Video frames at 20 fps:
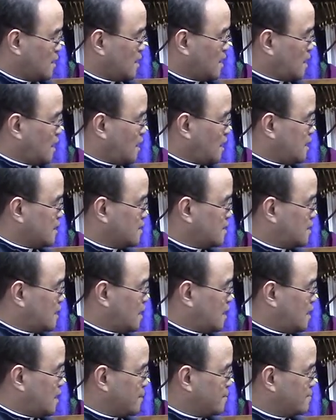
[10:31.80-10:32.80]
and
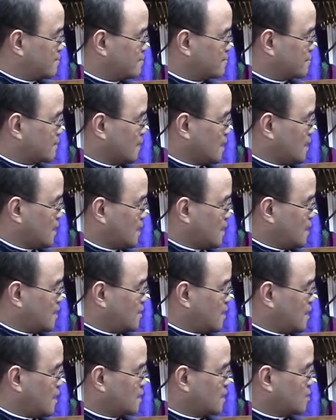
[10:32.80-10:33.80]
um,
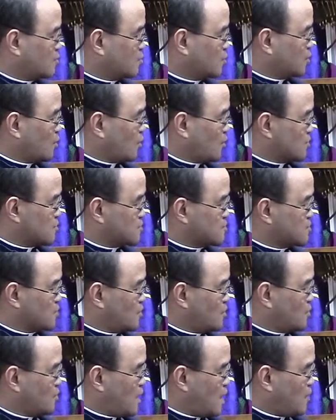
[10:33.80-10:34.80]
and then it would
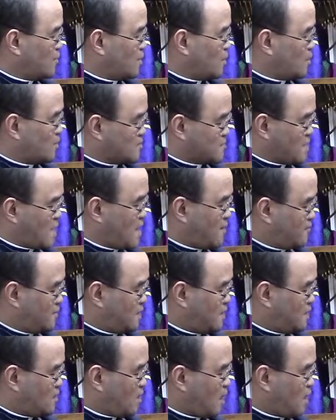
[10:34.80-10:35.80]
also uh, we also have
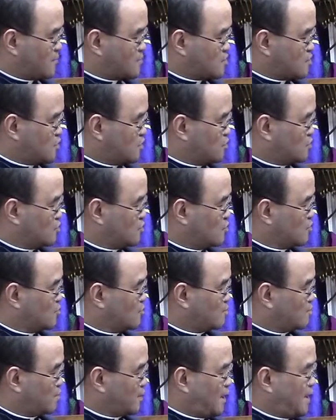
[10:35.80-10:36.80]
the option to
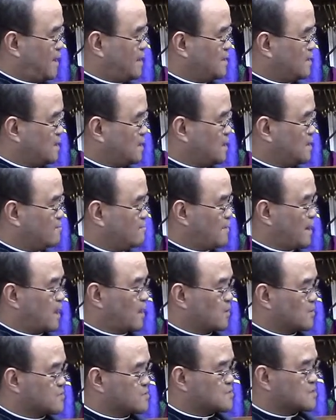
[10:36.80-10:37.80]
play the
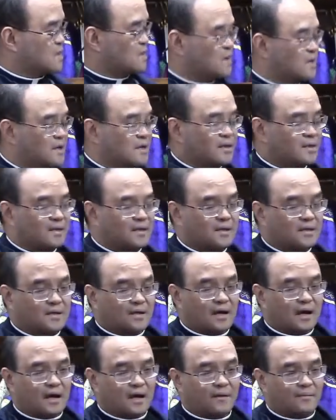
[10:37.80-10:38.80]
bells
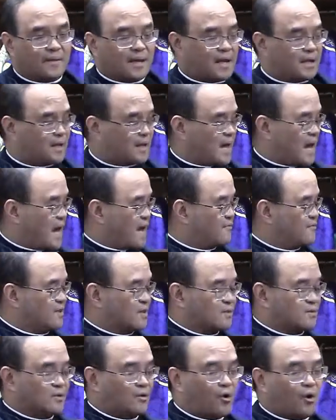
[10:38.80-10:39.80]
um, and have
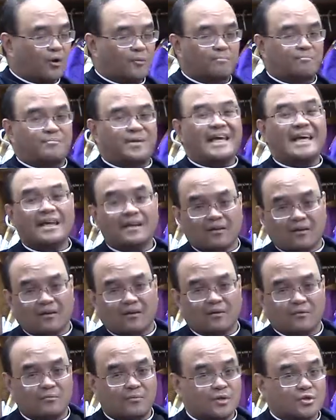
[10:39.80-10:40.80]
it on
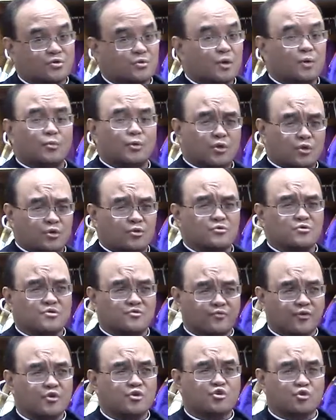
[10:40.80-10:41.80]
peal, which we would use
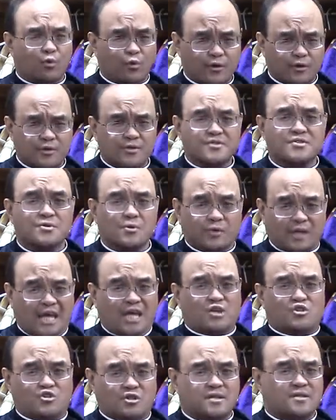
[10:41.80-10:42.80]
for joyous
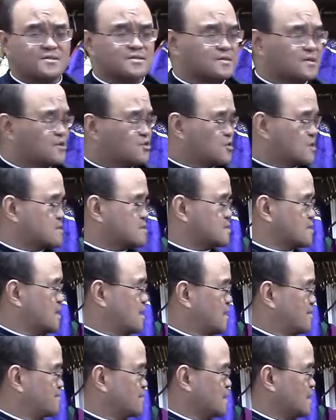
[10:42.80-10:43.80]
occasions, such as
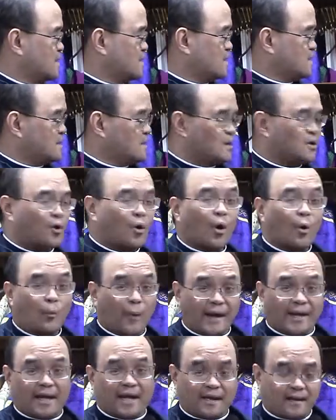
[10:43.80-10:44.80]
um, you know a
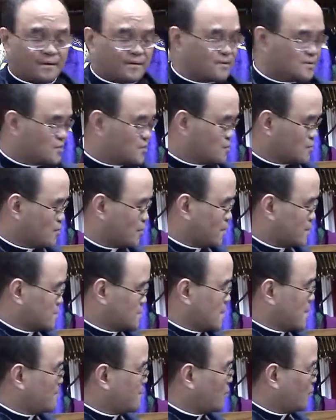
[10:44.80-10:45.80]
wedding, for
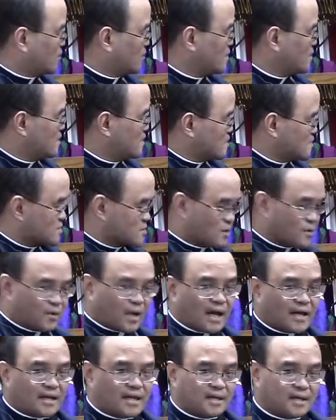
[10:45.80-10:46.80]
example. So
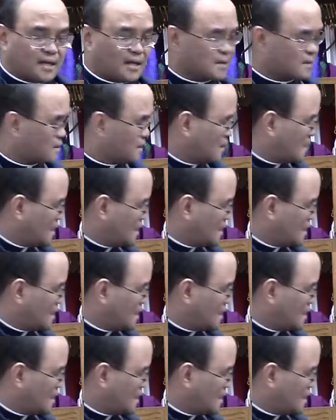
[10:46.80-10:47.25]
kind of neat.